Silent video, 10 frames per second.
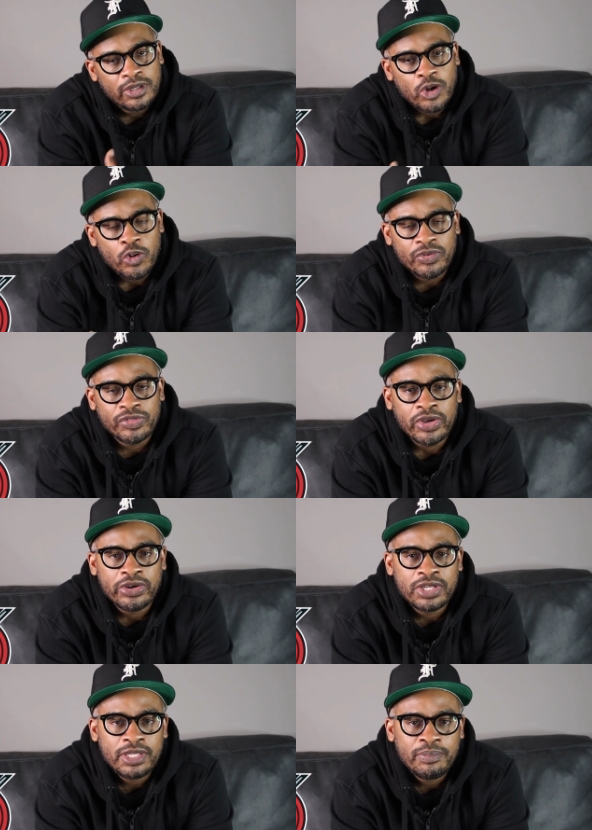over
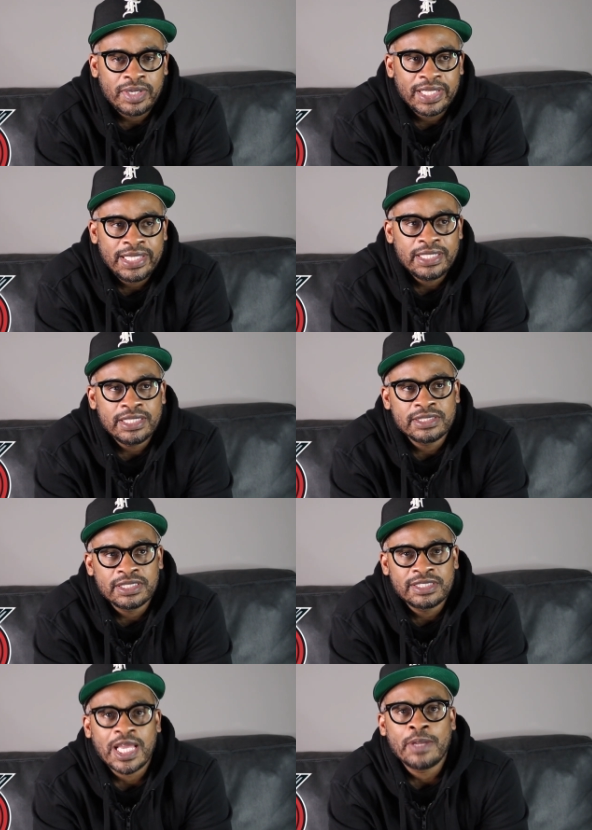thirty, but he is
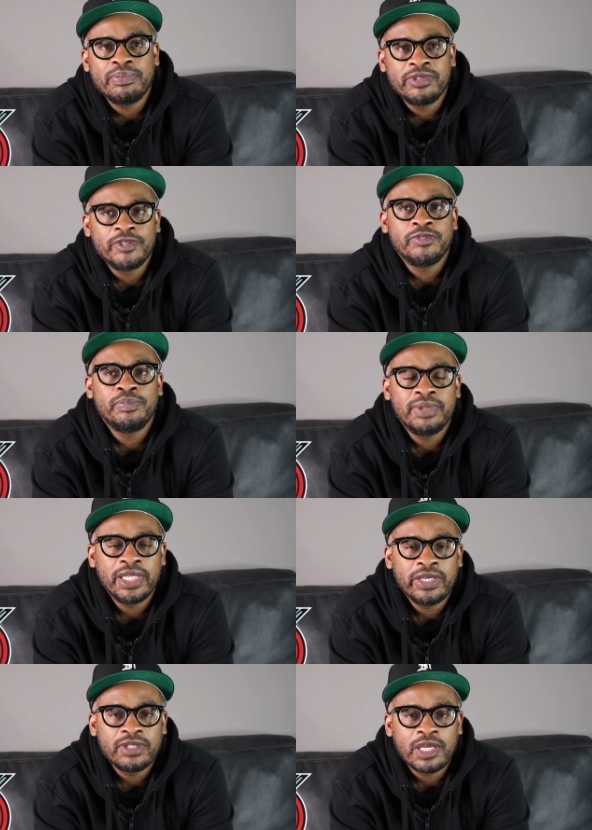the type of
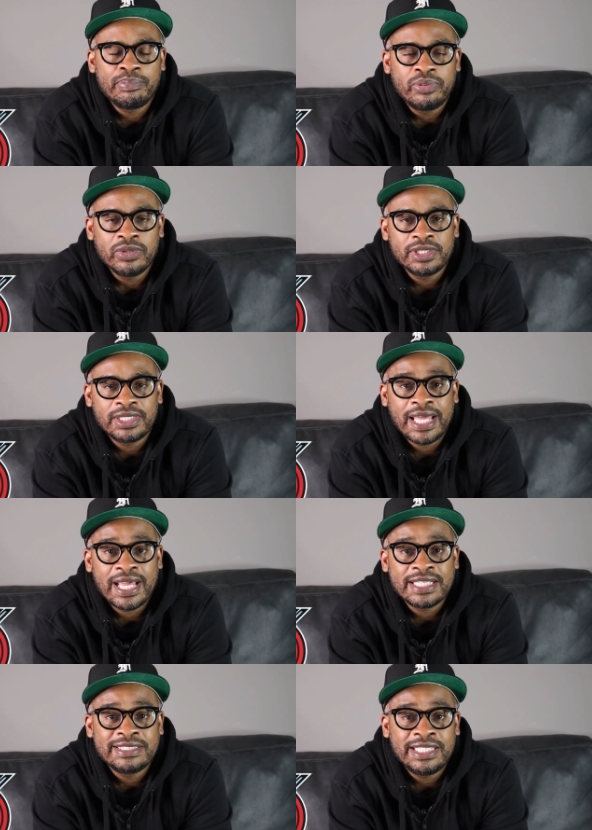player that Portland
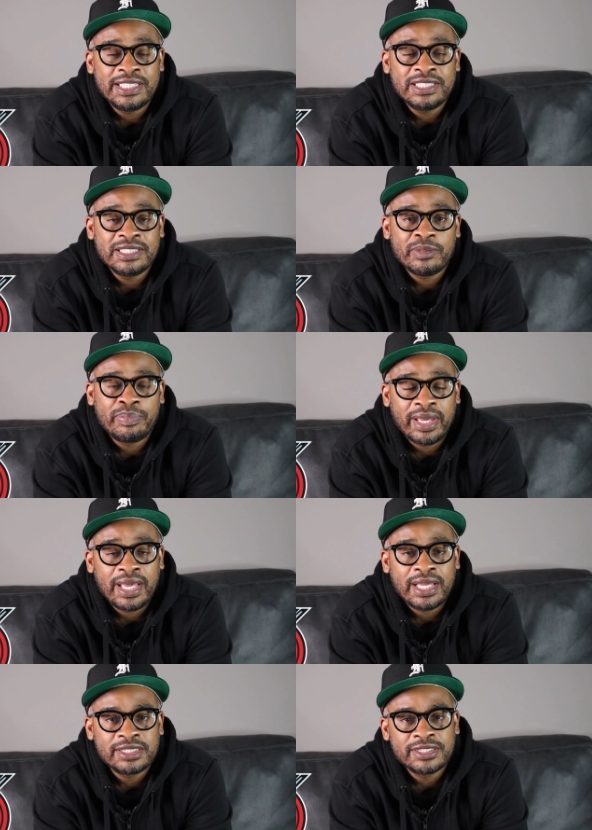has needed in the
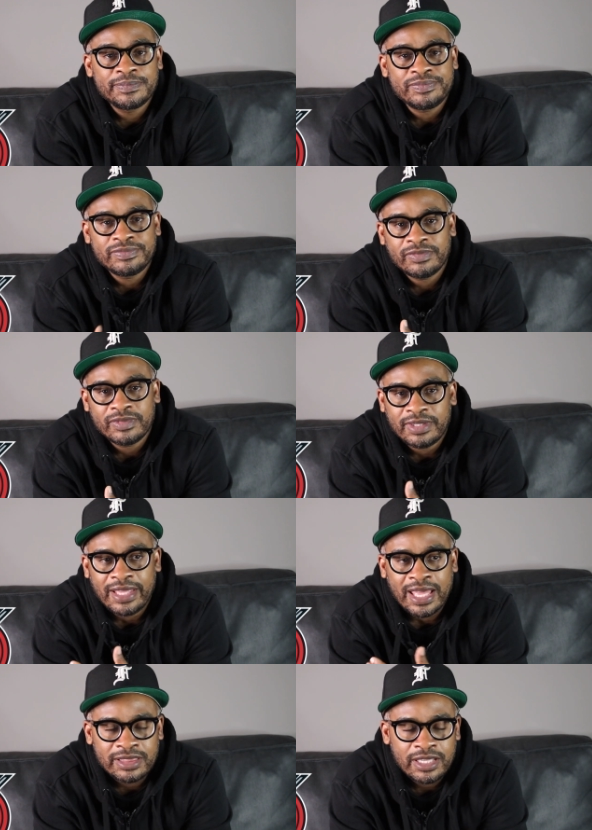past.
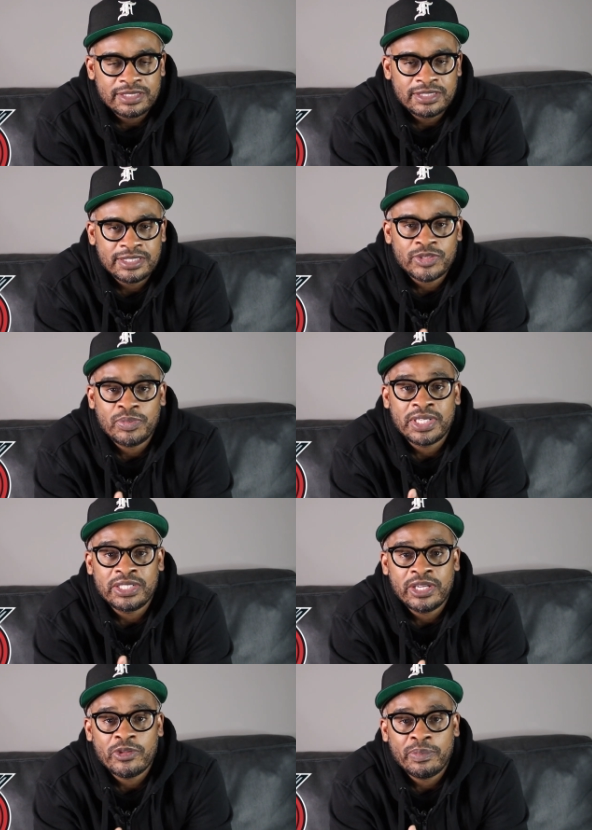Athleticism and
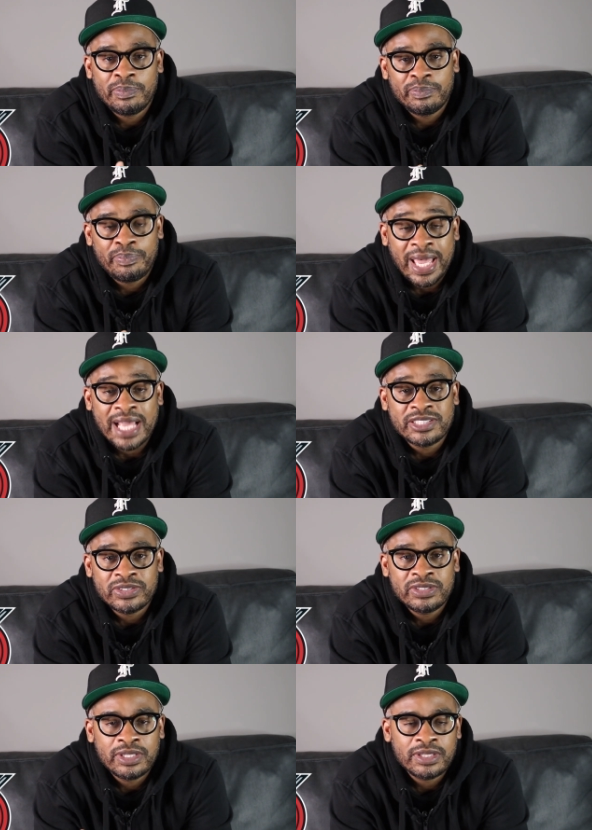another
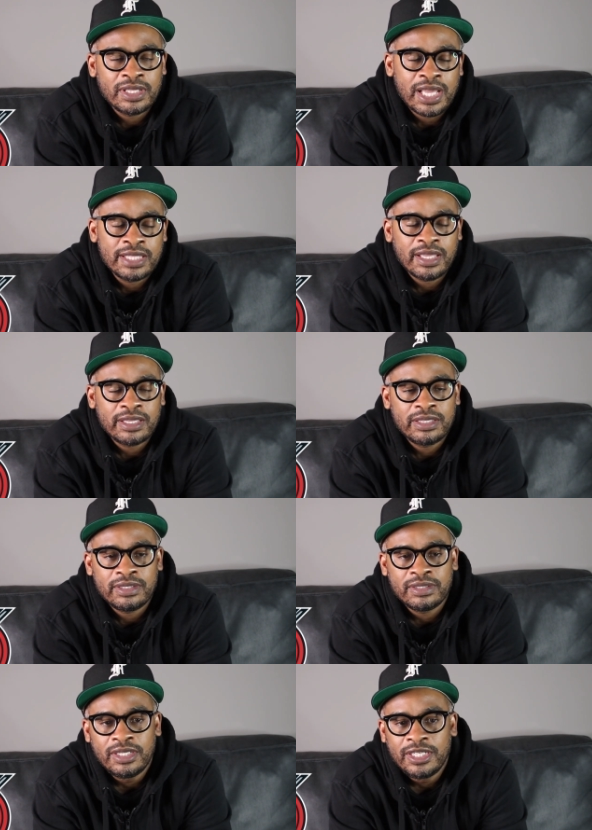passer, another guy that
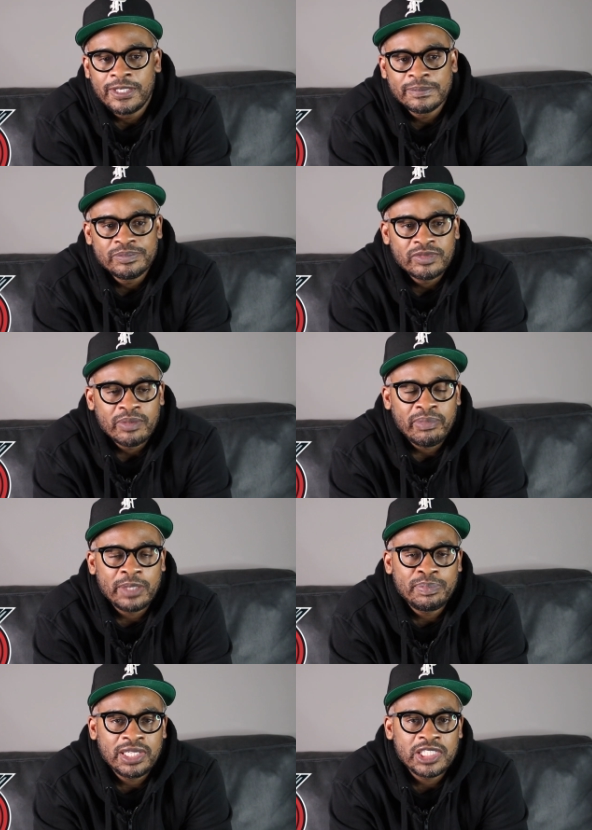can
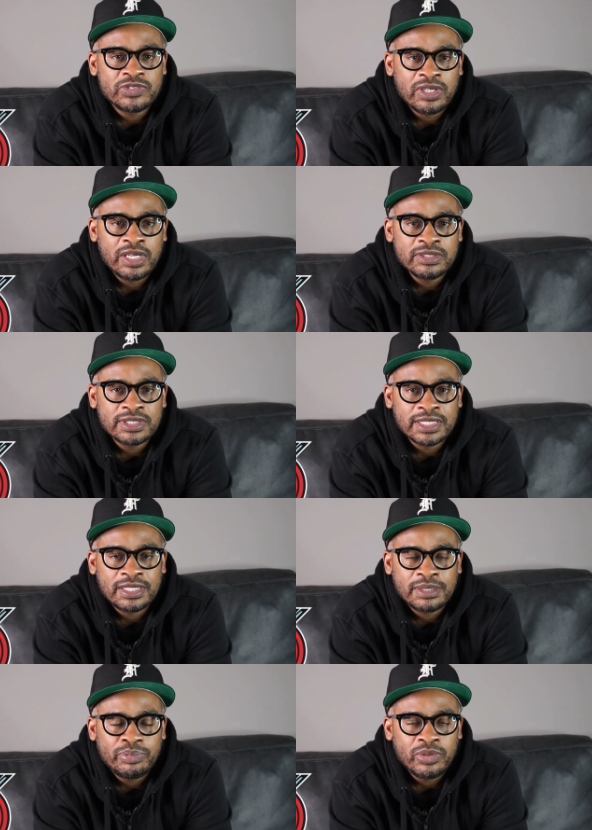make plays for others. I
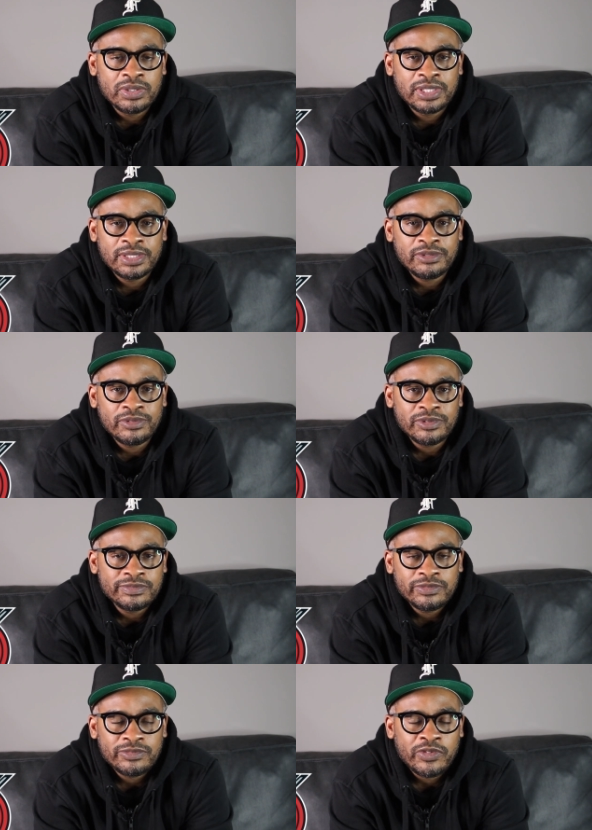think Portland
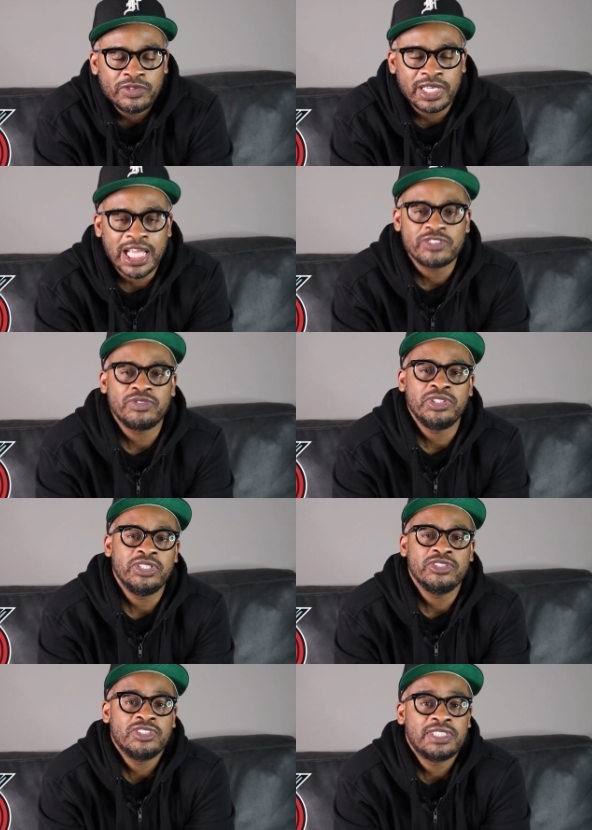over the last few
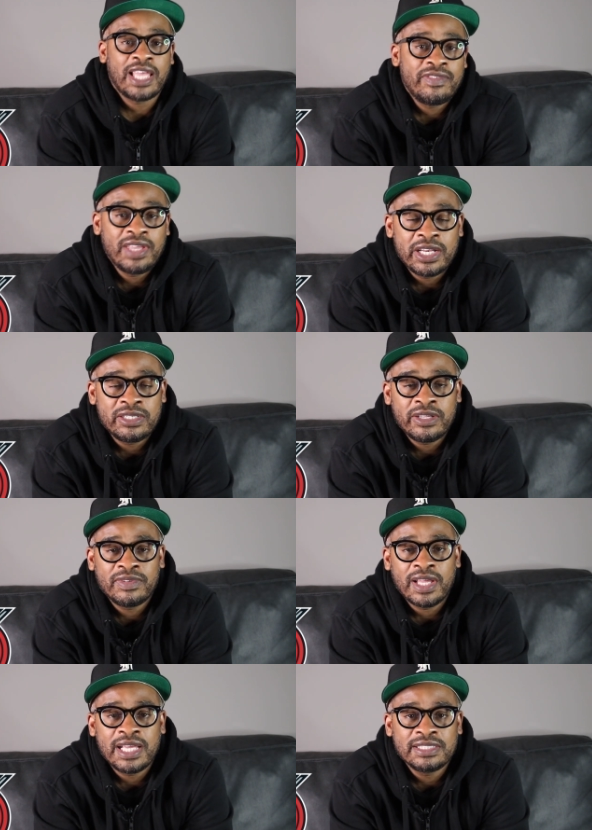years just haven't had enough
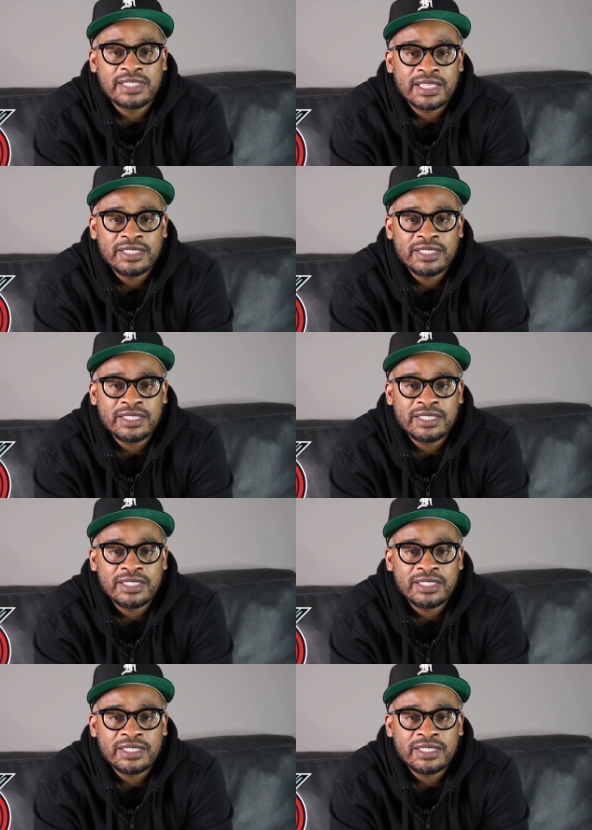guys that